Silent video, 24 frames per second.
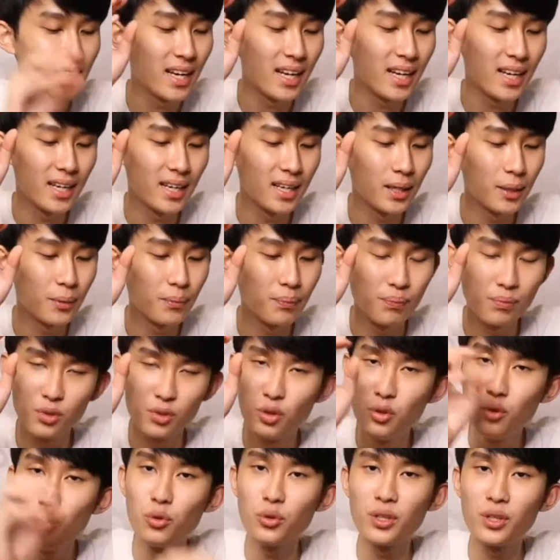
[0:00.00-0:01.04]
and
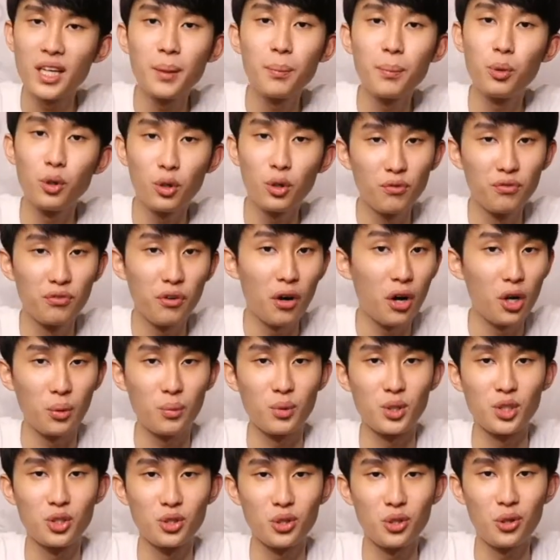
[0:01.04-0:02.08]
you can put volume
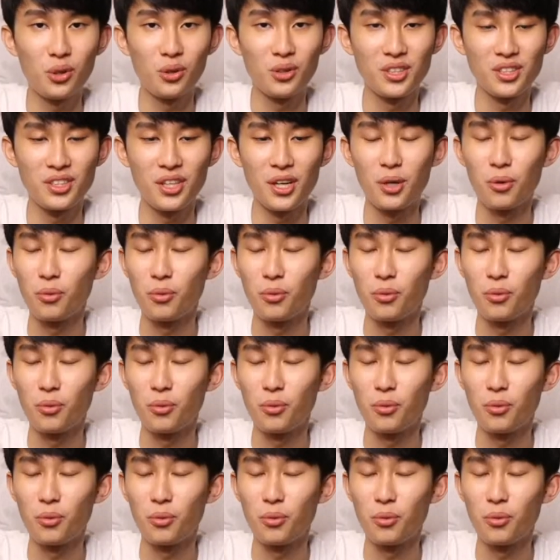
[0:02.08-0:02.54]
controls there,